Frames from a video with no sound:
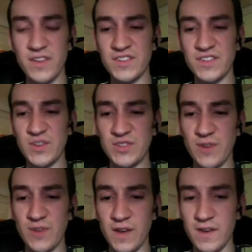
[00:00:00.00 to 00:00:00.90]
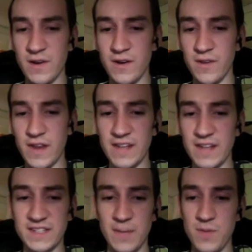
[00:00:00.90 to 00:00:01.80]
think he just goes Strand here and then end
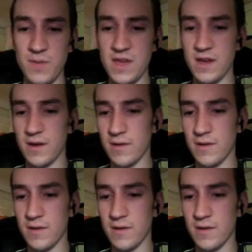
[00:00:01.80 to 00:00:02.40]
step Peak.